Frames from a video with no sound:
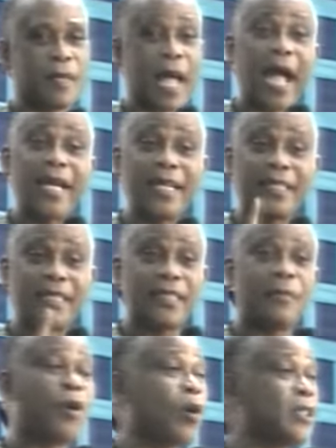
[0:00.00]
And he did
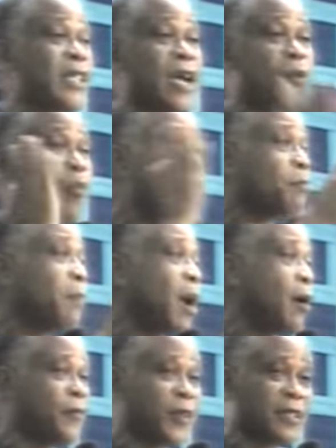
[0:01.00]
it because he quit my
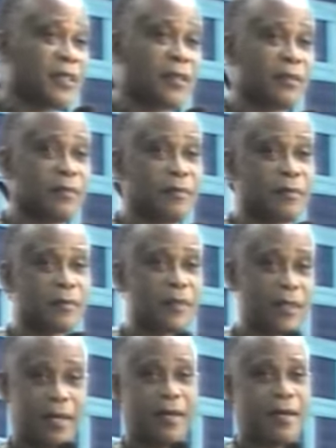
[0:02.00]
office
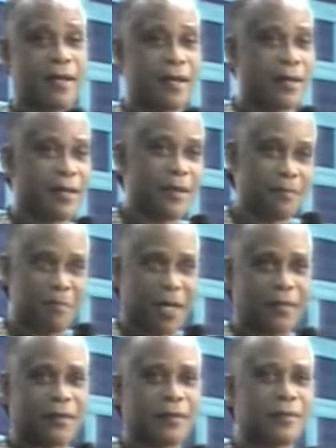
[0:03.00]
here in
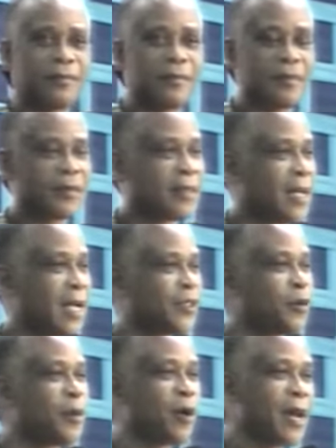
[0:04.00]
Ibadan and
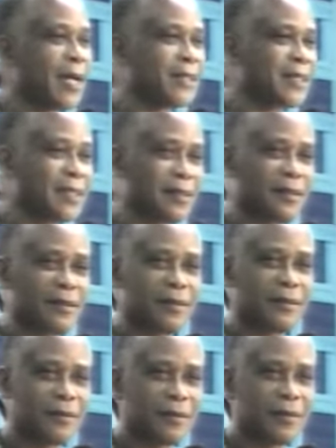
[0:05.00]
so many other things
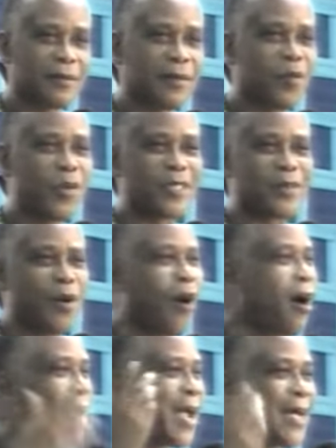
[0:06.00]
with
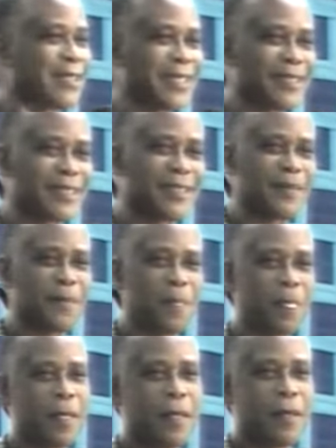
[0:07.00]
all gadgets.
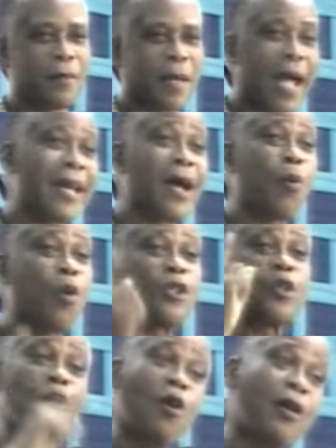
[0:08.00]
And I
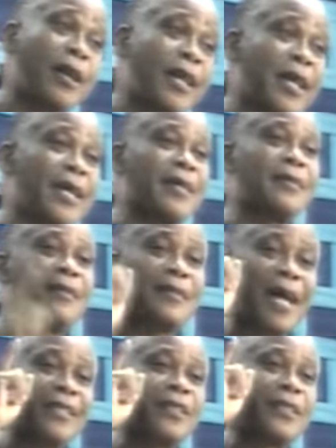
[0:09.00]
was running
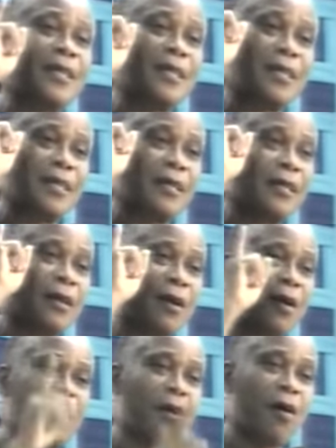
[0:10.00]
that
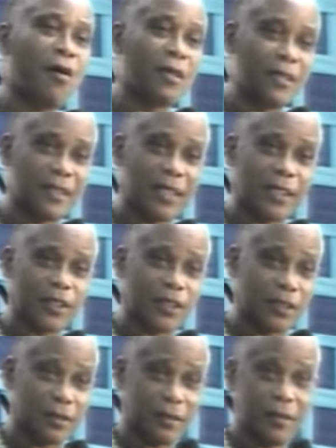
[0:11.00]

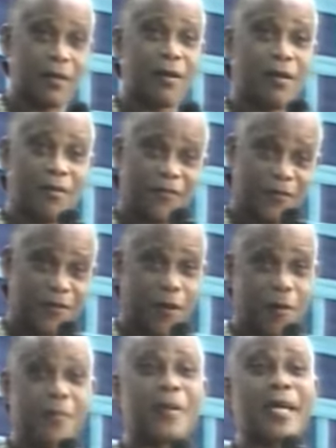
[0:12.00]
organization
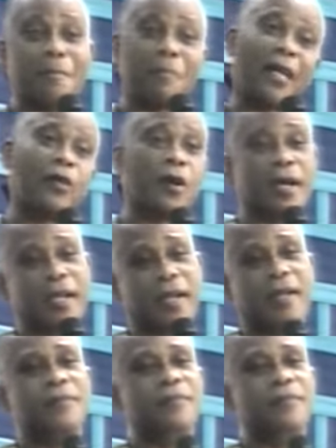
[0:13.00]
from Ibadan here